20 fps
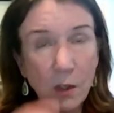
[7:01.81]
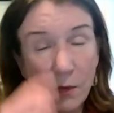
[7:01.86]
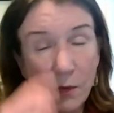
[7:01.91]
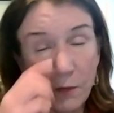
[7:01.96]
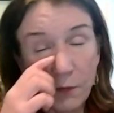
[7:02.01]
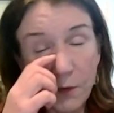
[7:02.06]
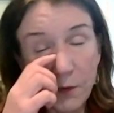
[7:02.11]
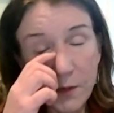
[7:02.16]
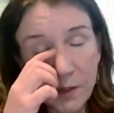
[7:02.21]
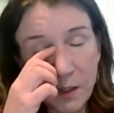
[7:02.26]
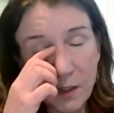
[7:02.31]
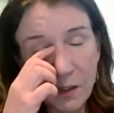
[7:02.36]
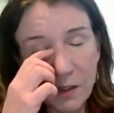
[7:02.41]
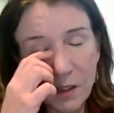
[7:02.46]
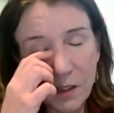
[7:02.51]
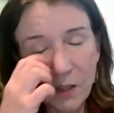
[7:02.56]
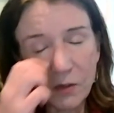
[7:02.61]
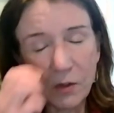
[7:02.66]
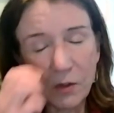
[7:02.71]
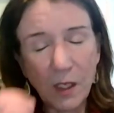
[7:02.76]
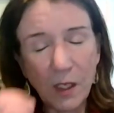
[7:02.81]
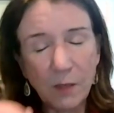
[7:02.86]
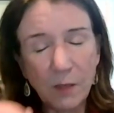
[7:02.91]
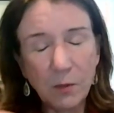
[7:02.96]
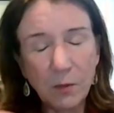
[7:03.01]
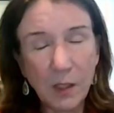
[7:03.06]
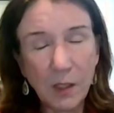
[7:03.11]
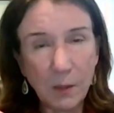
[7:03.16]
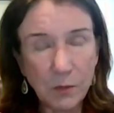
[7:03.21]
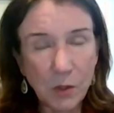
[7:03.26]
the first thing that Dr.
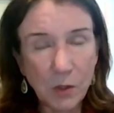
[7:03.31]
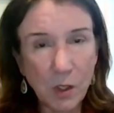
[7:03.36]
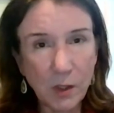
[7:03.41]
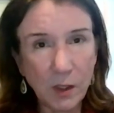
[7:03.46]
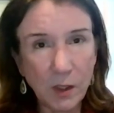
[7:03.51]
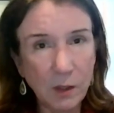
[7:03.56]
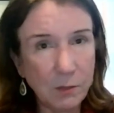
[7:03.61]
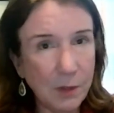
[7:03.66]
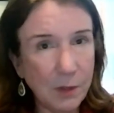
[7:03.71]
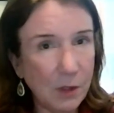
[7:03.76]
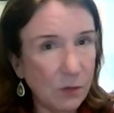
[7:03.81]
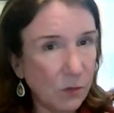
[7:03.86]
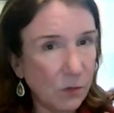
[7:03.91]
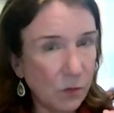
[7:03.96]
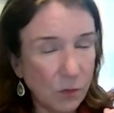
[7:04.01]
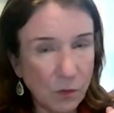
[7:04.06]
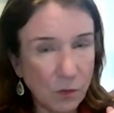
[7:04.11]
Campbell kept talking about